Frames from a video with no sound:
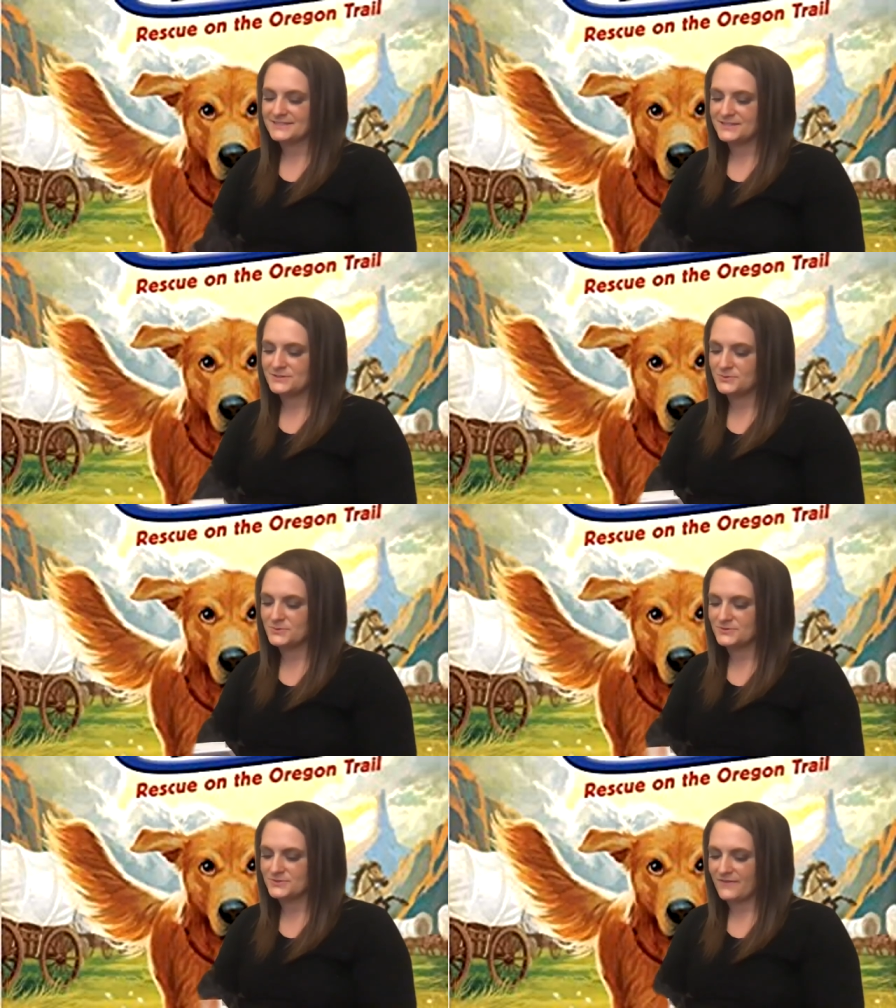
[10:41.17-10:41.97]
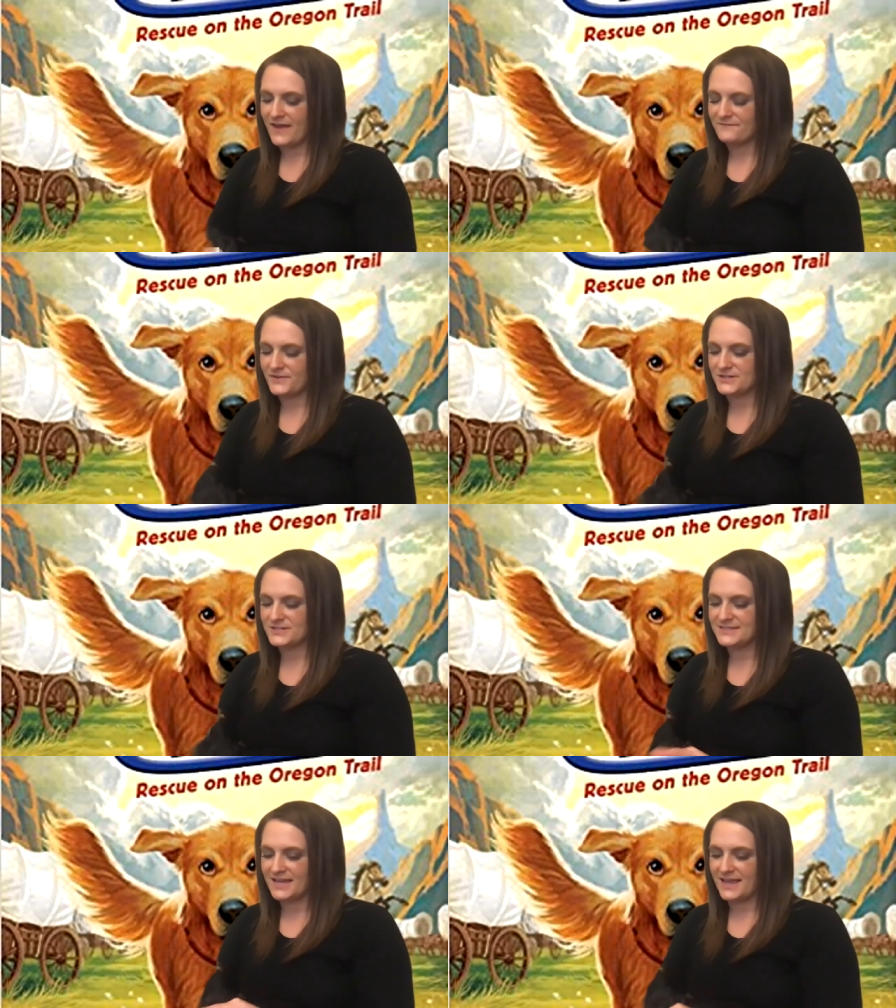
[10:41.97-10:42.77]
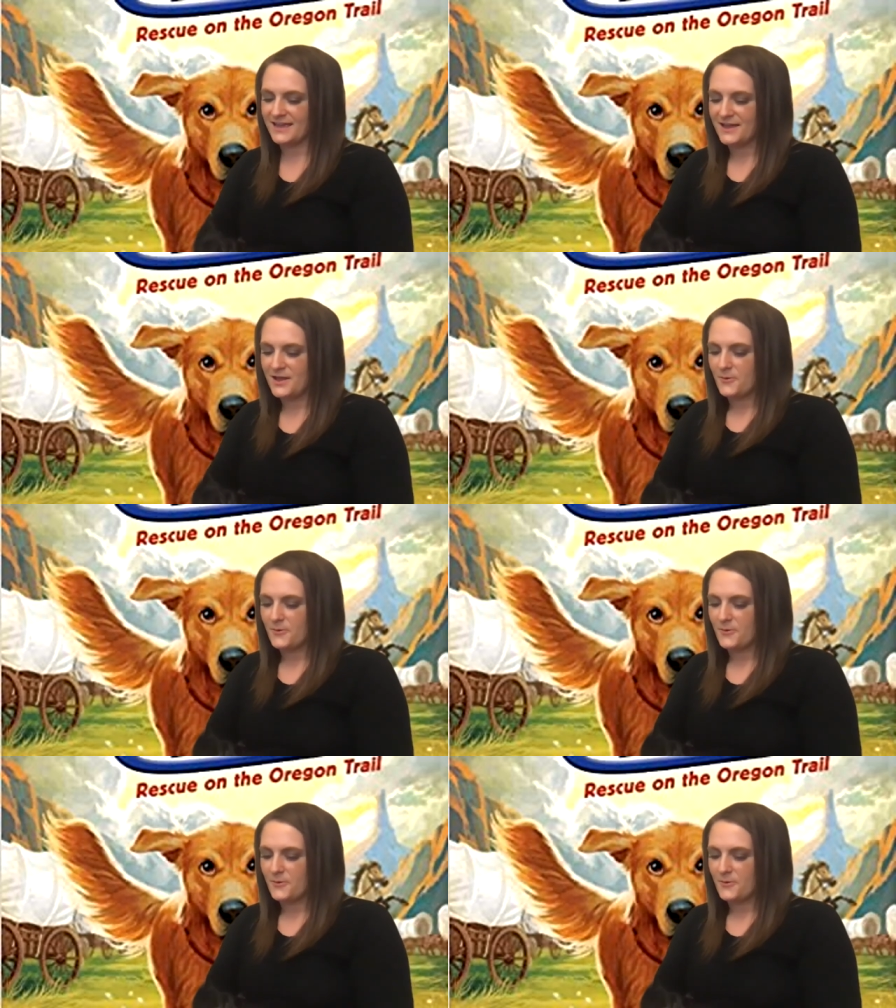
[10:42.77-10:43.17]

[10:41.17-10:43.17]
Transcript: to the tools on that first day